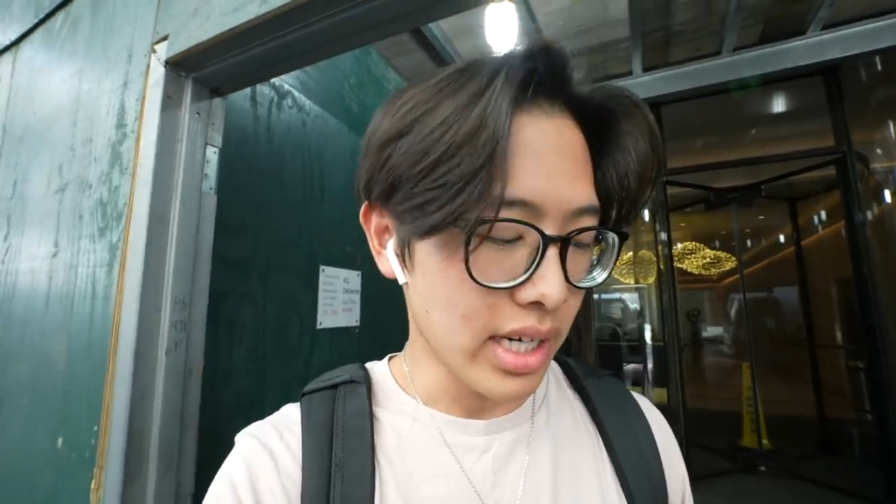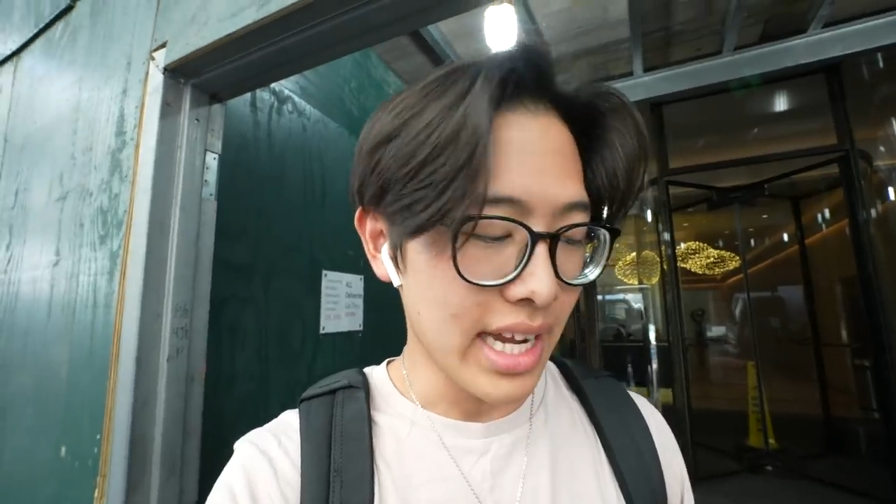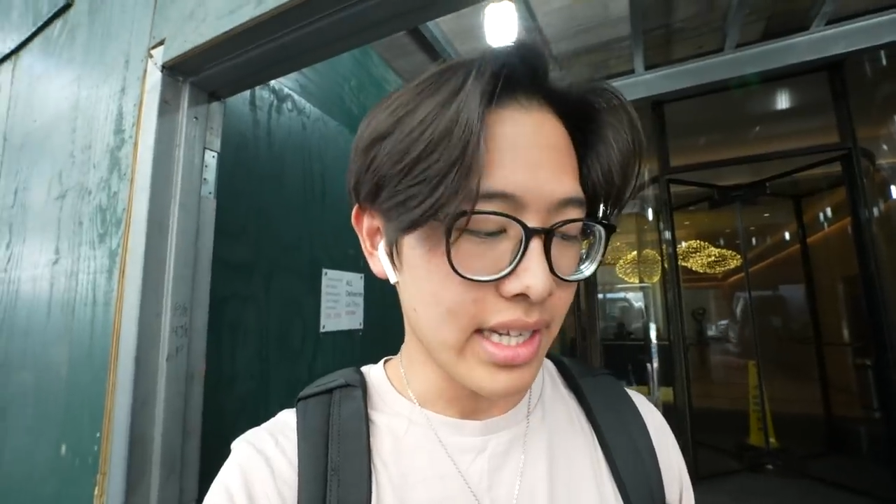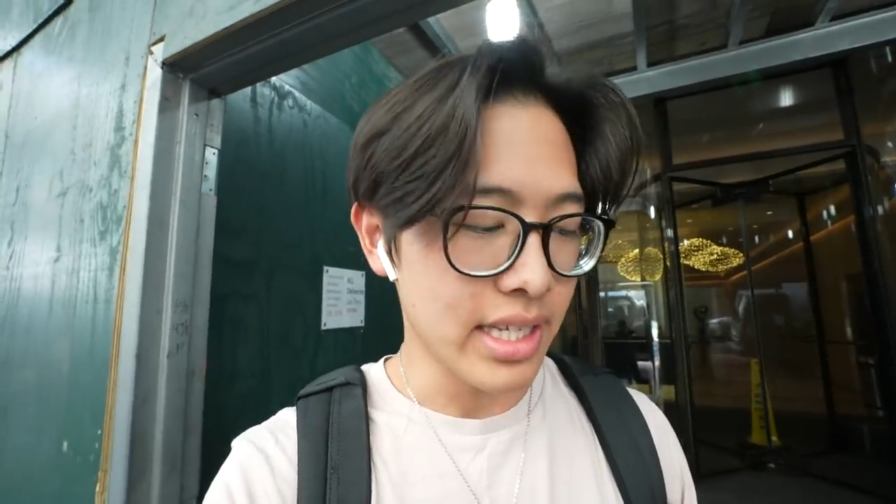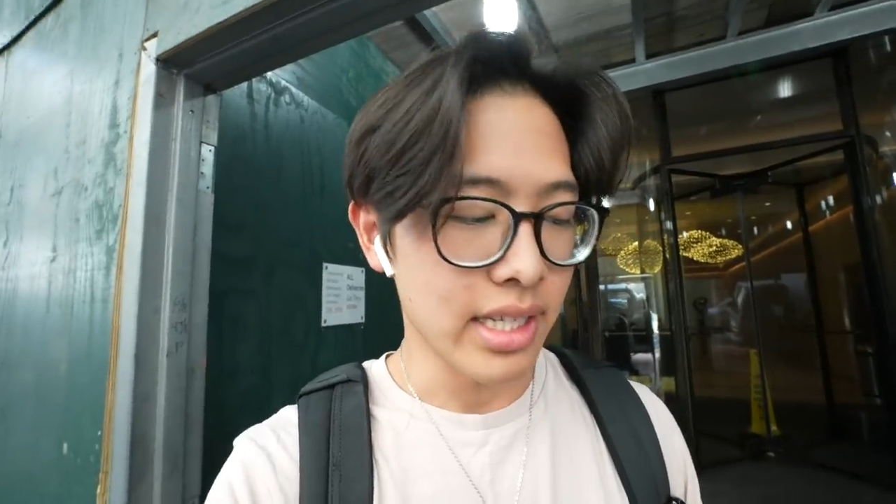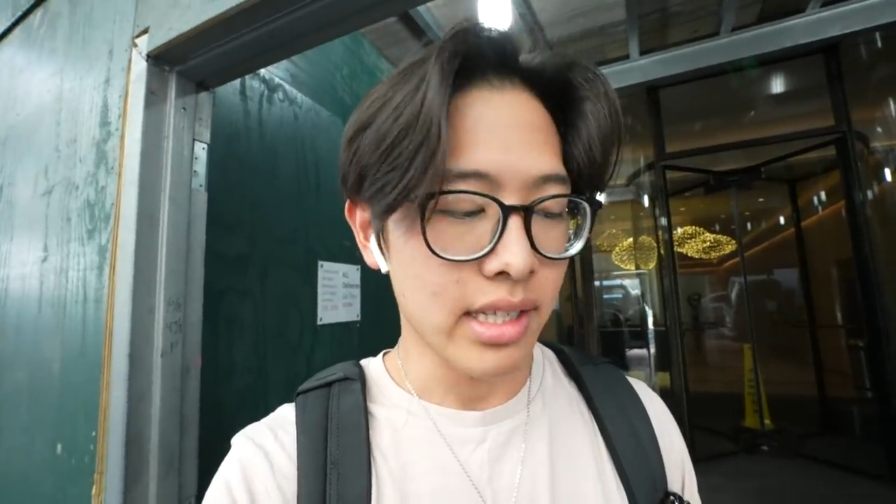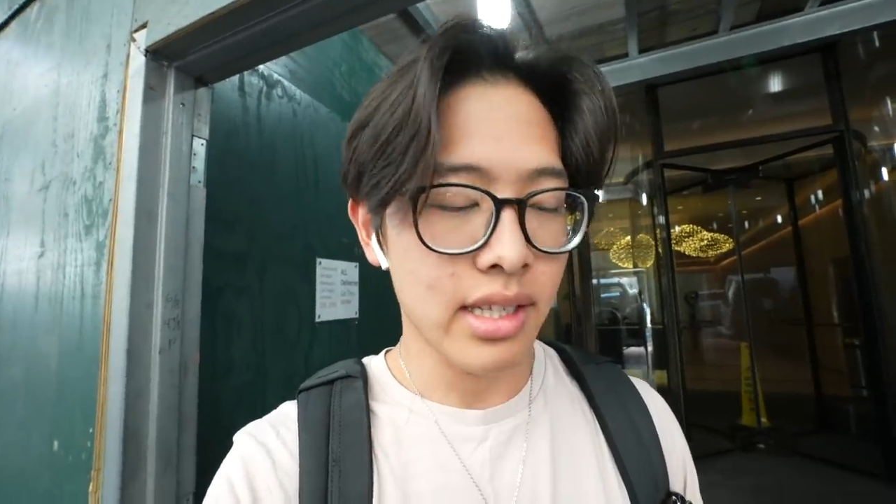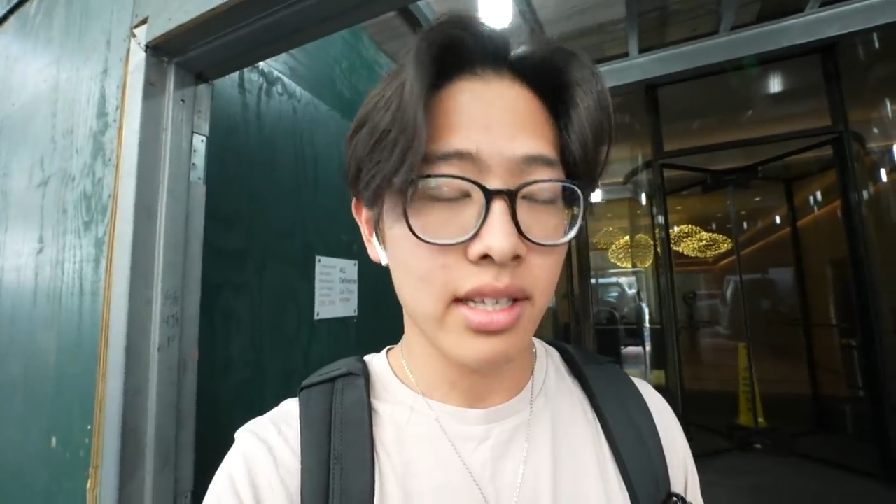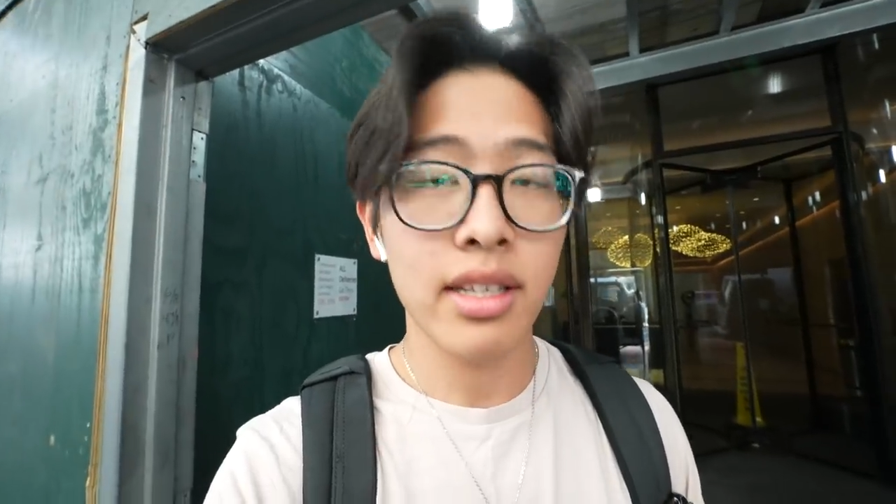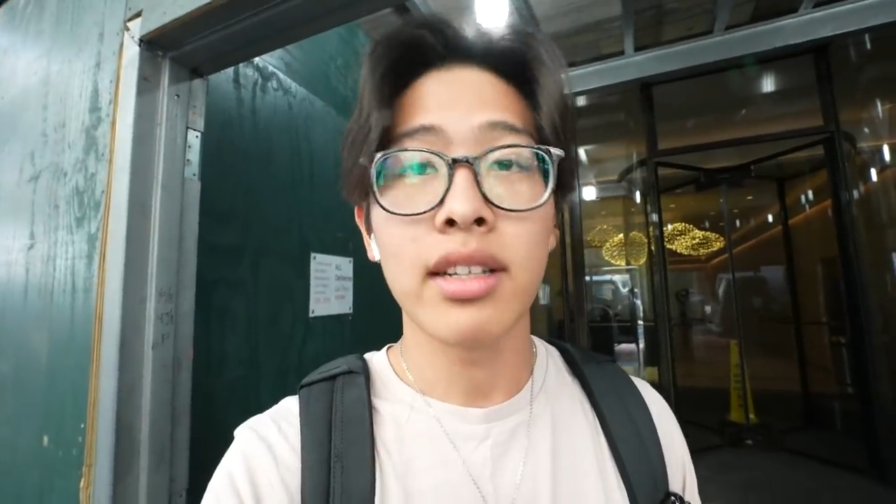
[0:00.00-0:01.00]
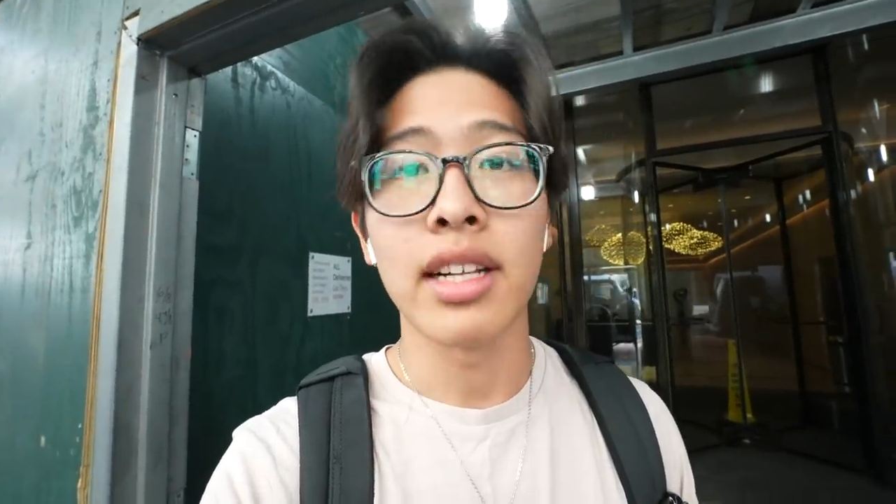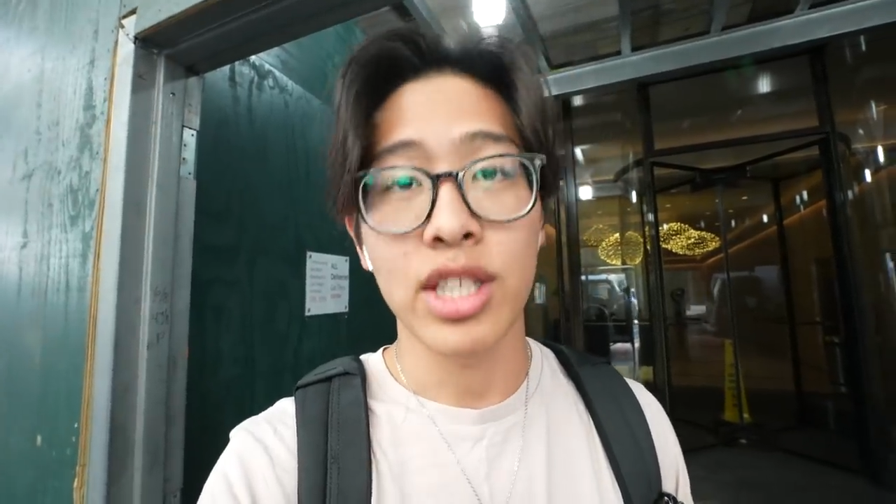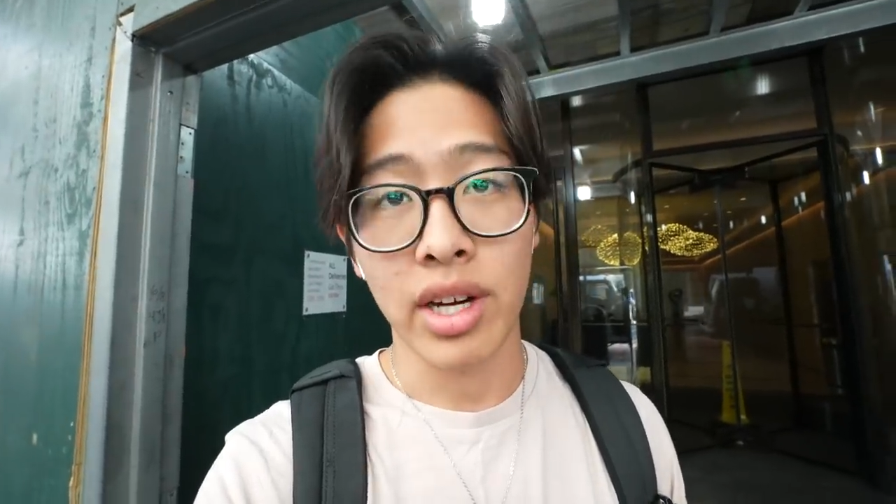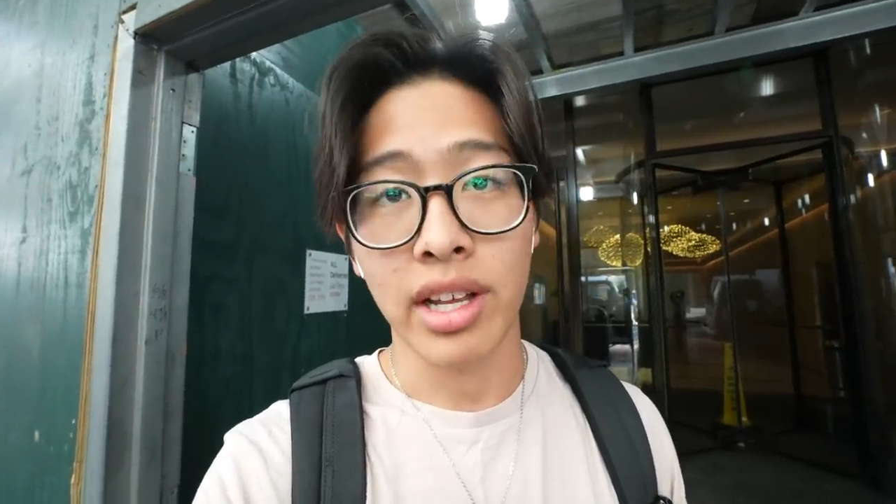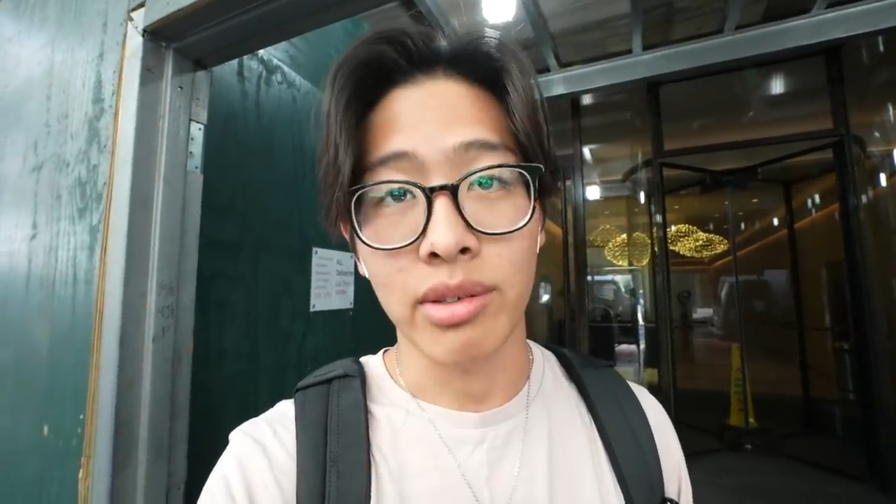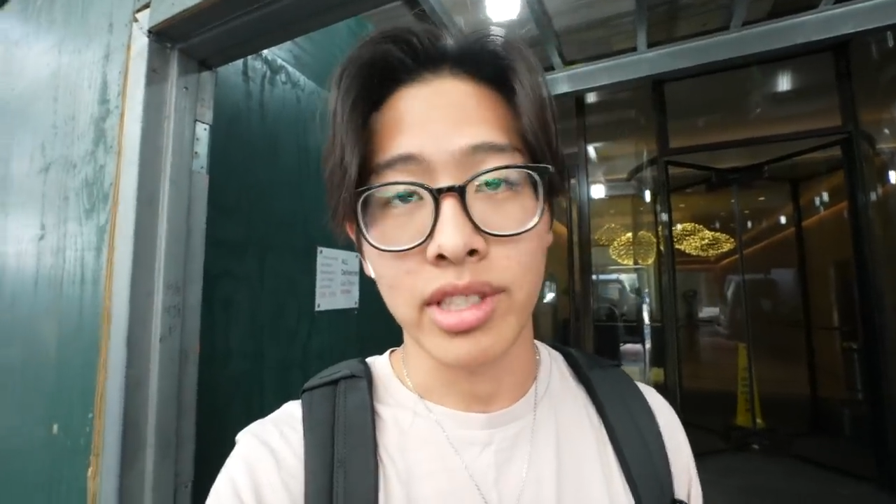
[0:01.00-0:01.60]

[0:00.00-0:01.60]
18th. Let's try that